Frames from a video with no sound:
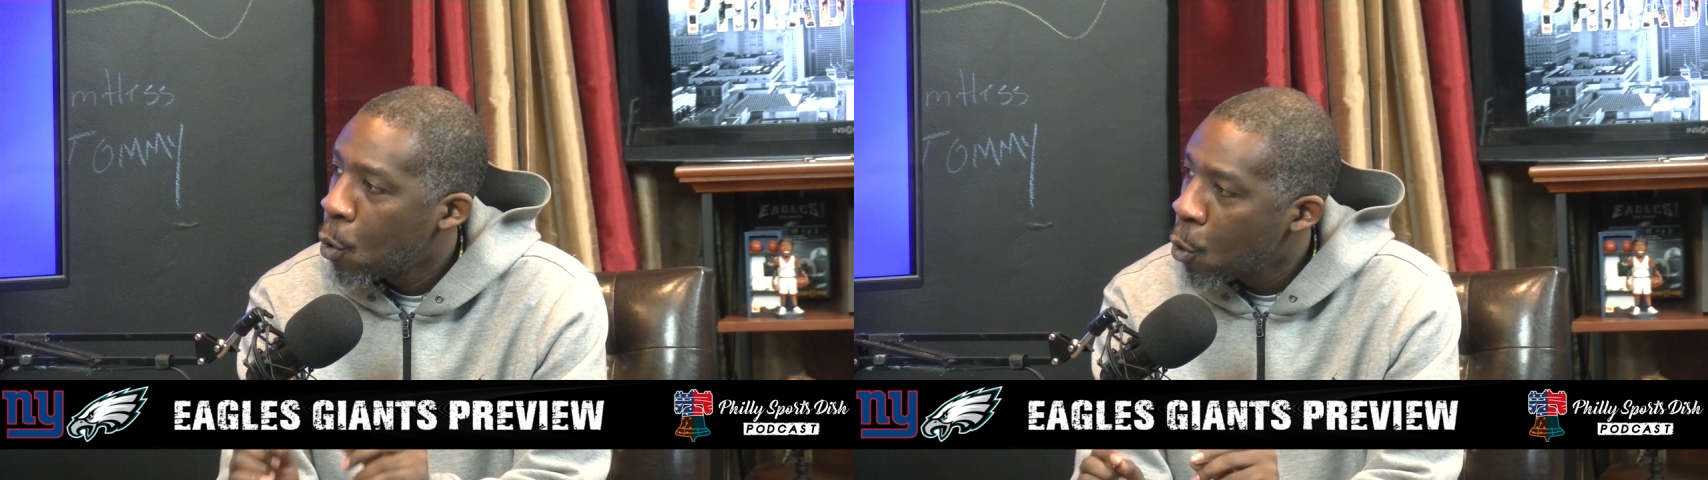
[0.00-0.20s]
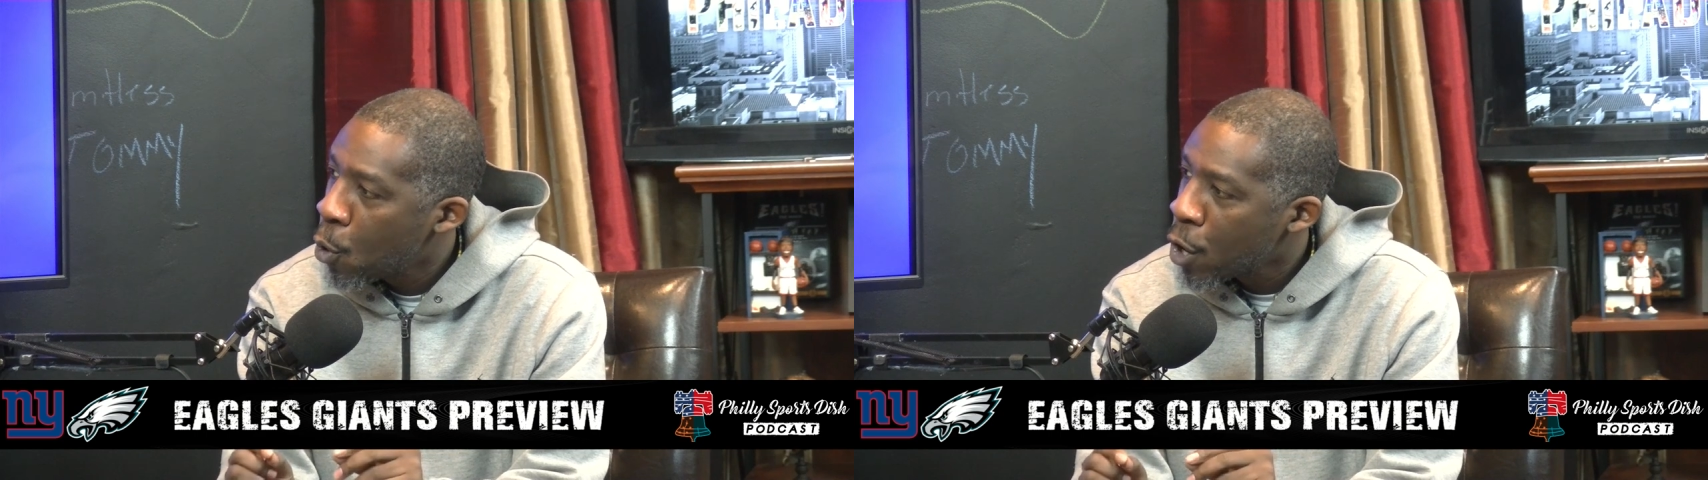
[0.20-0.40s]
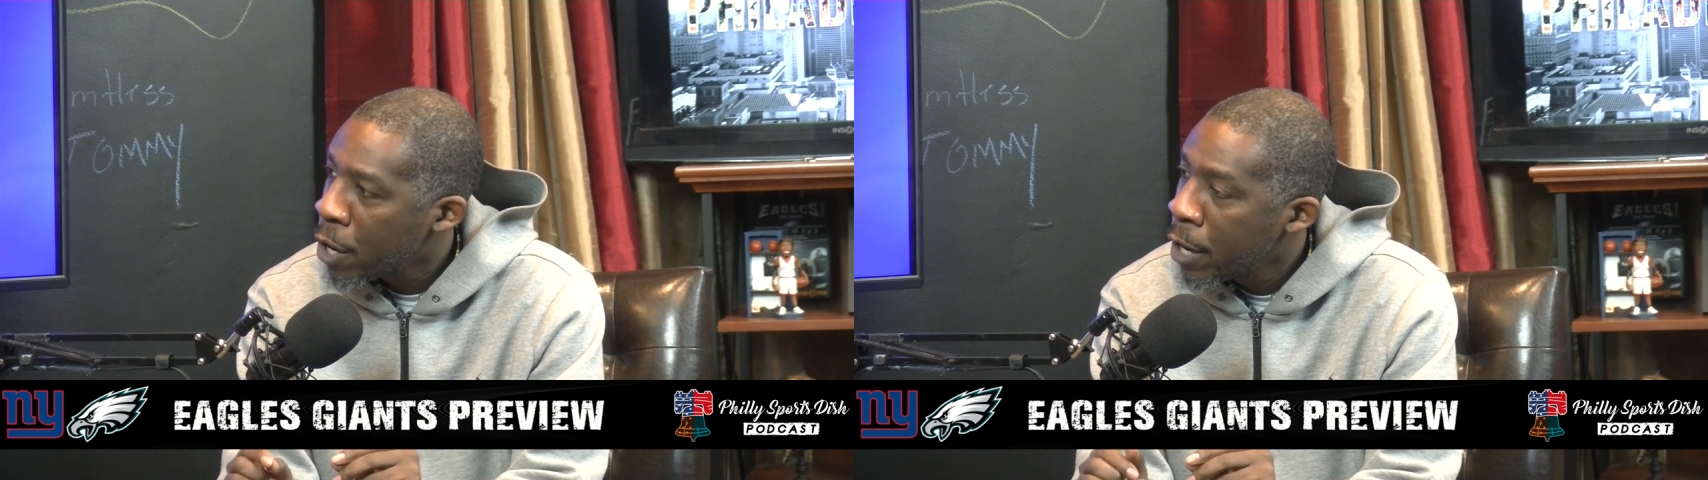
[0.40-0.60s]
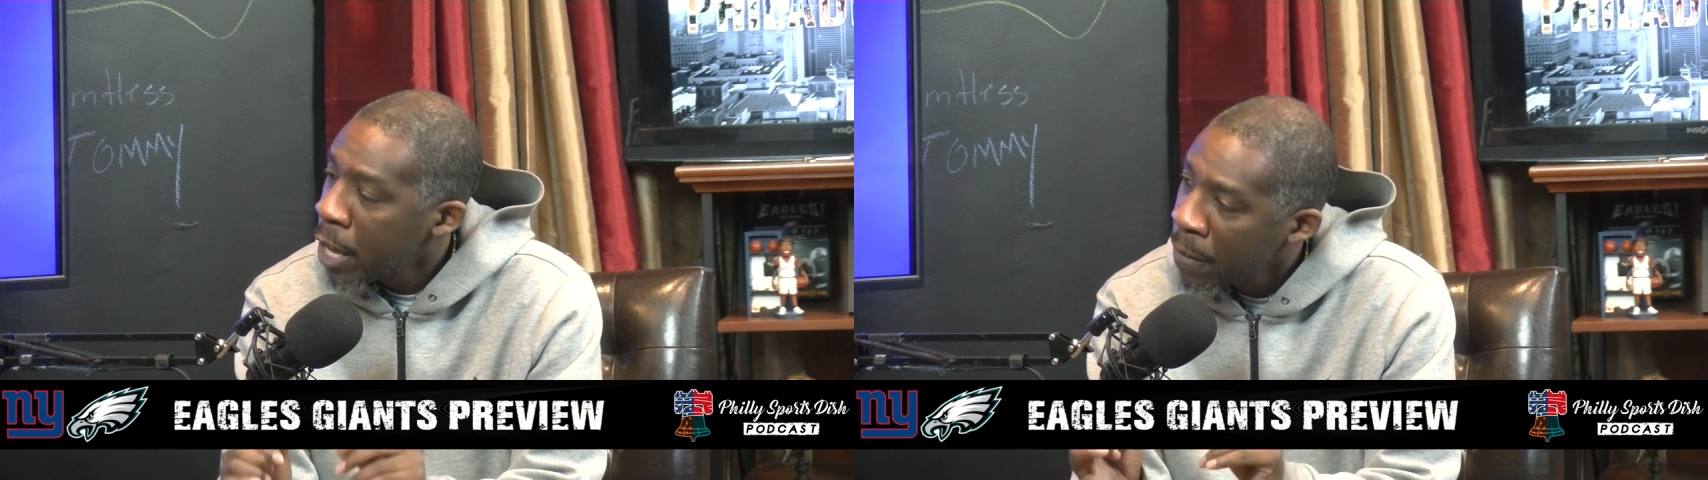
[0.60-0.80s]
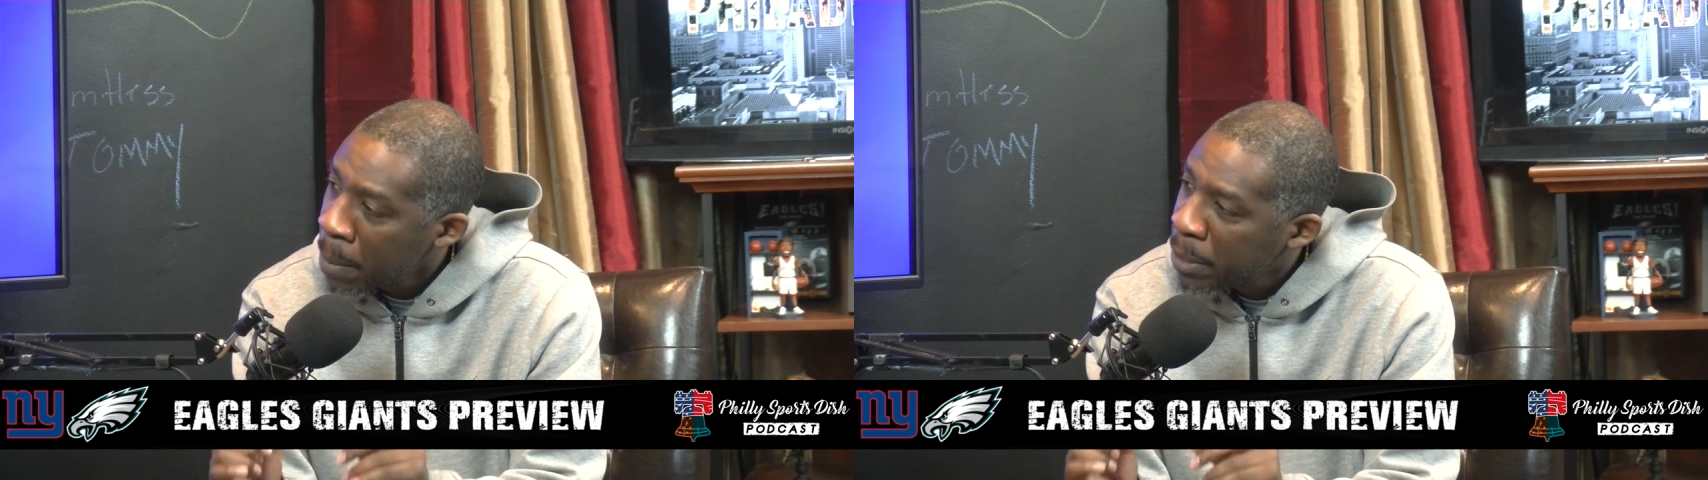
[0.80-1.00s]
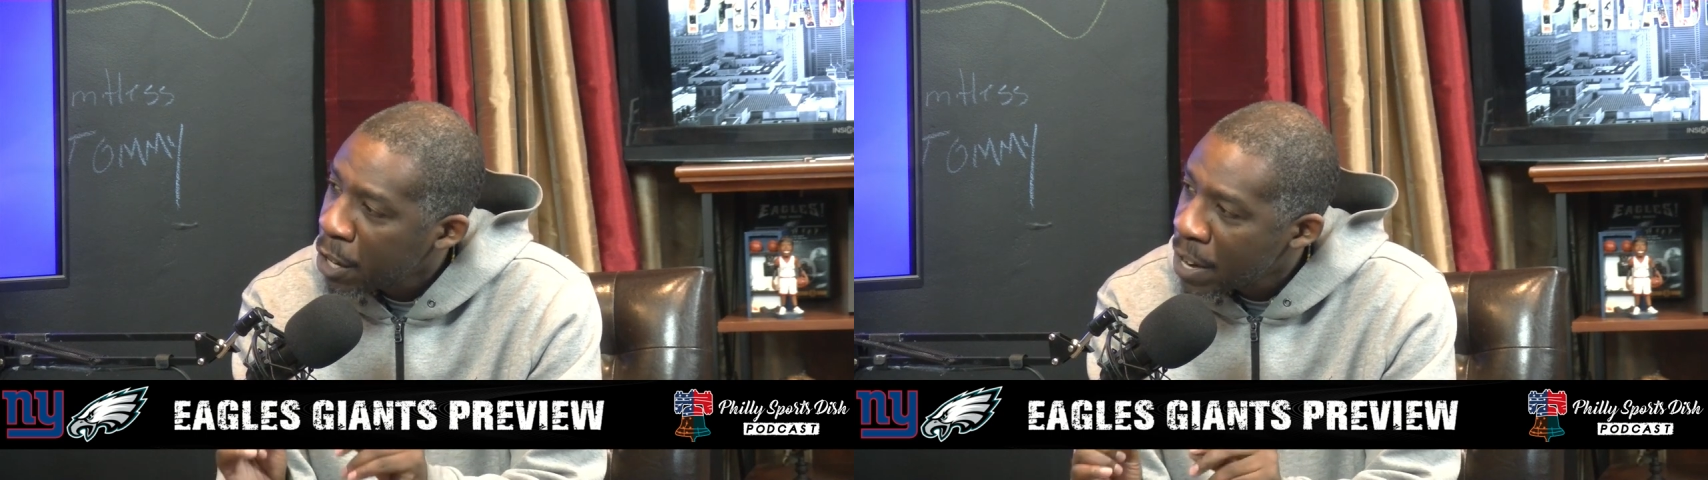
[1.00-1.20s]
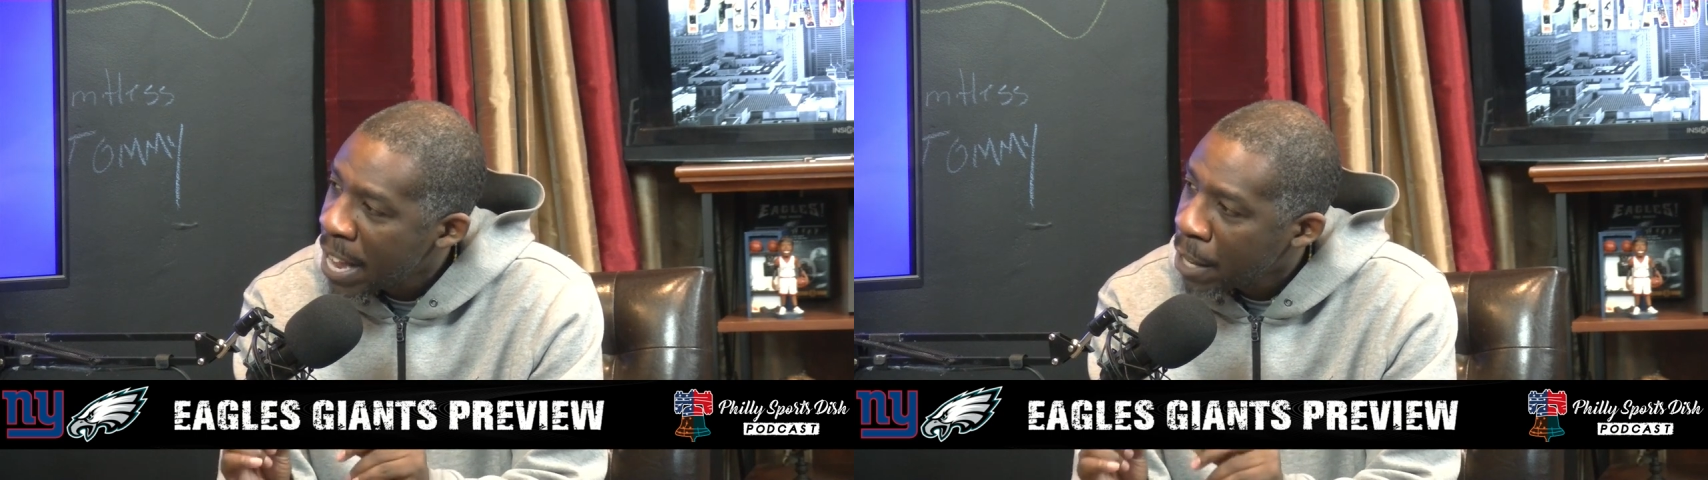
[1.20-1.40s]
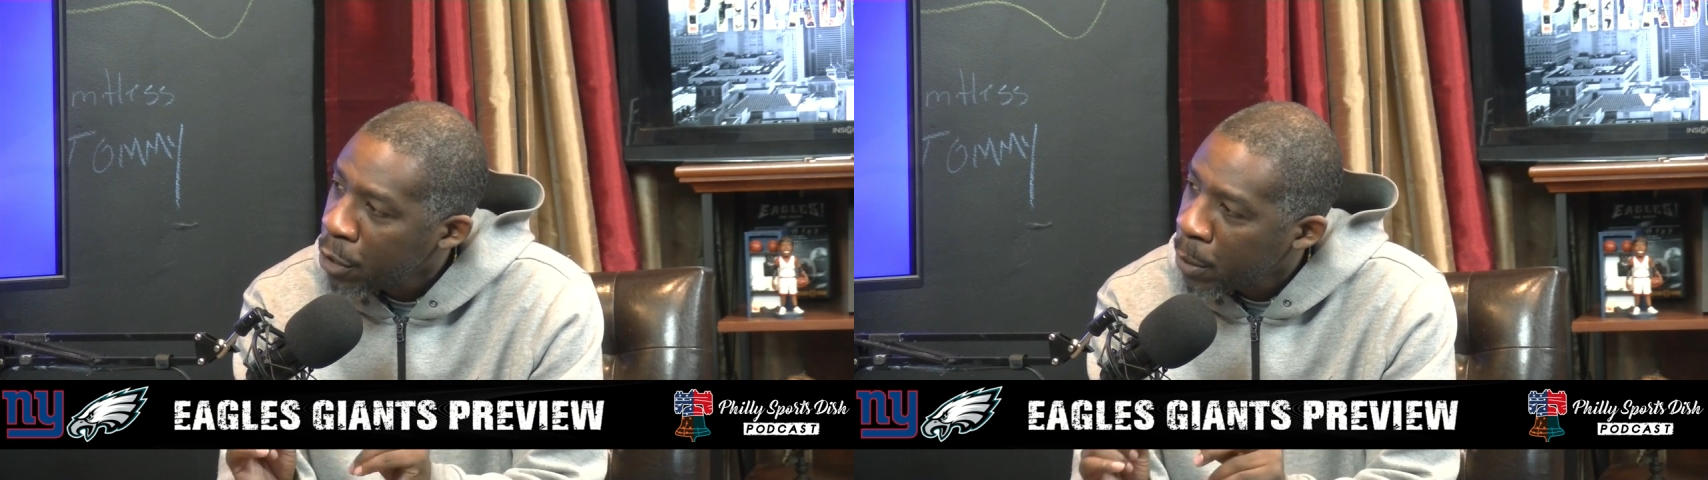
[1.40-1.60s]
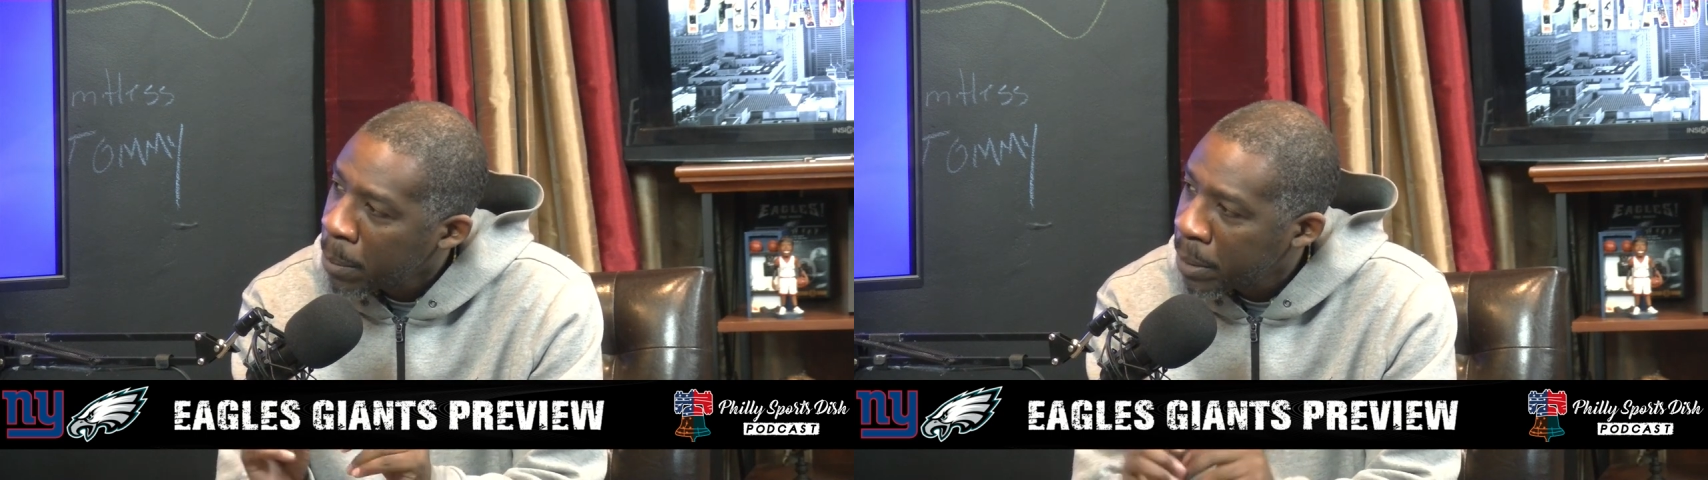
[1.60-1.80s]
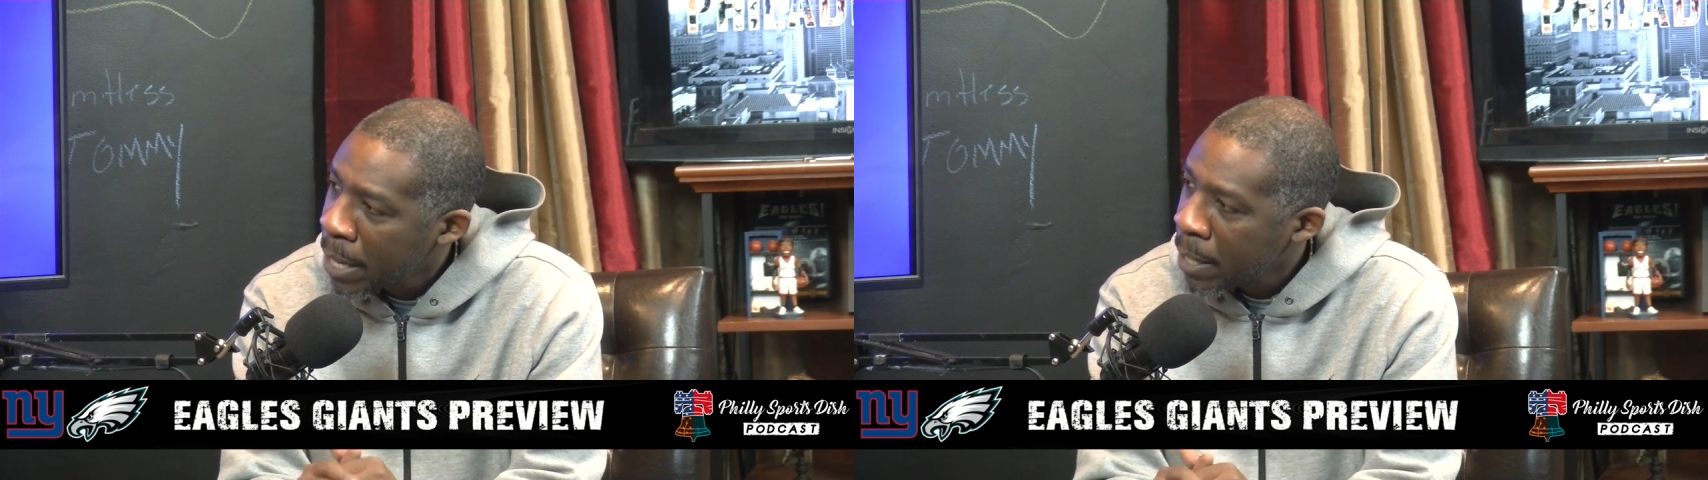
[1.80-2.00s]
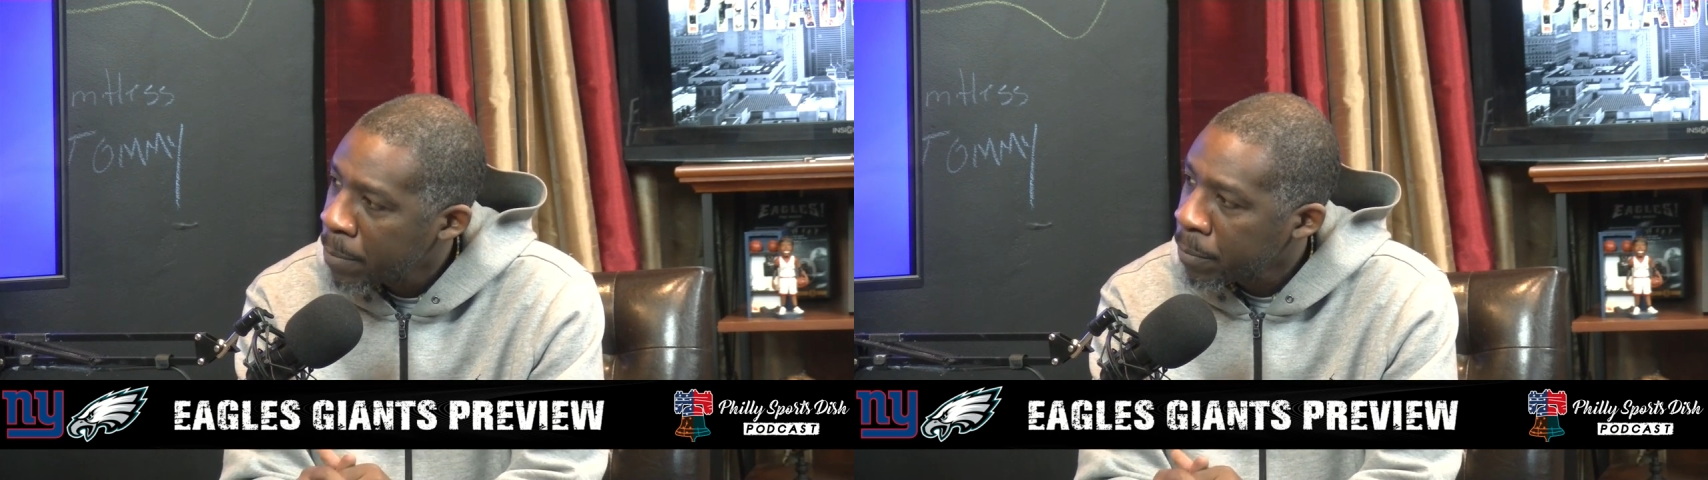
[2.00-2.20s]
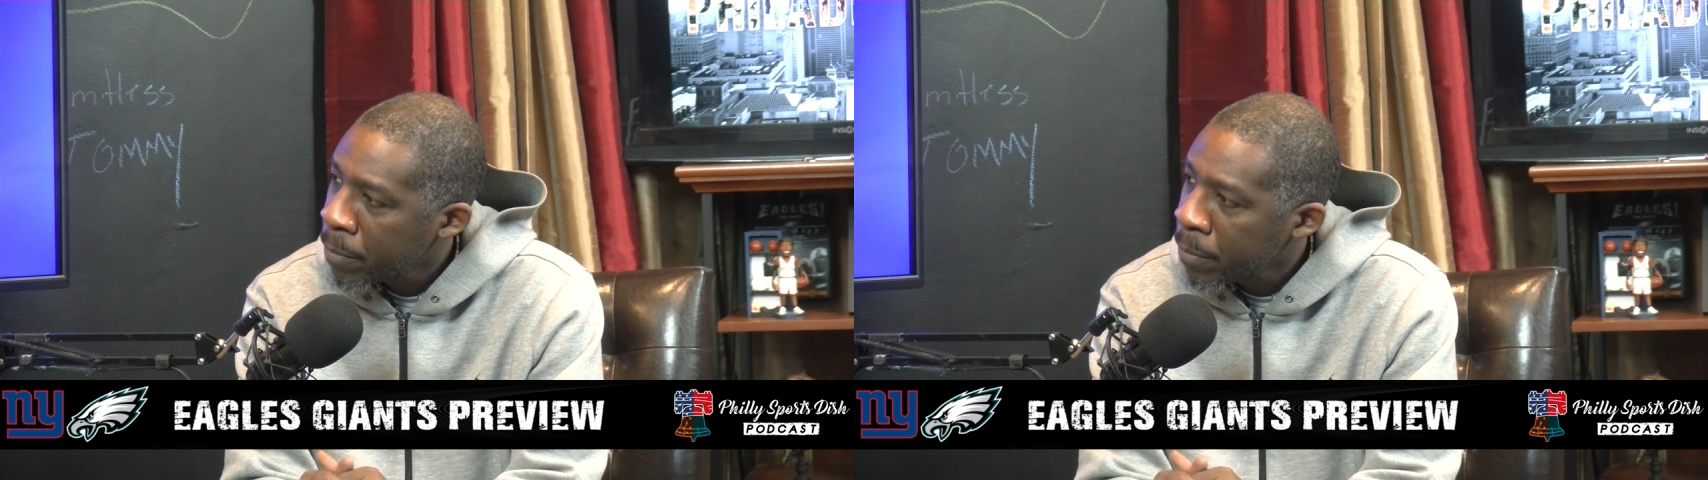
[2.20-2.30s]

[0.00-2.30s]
Or if I'm Sirianni, you know what I'm saying?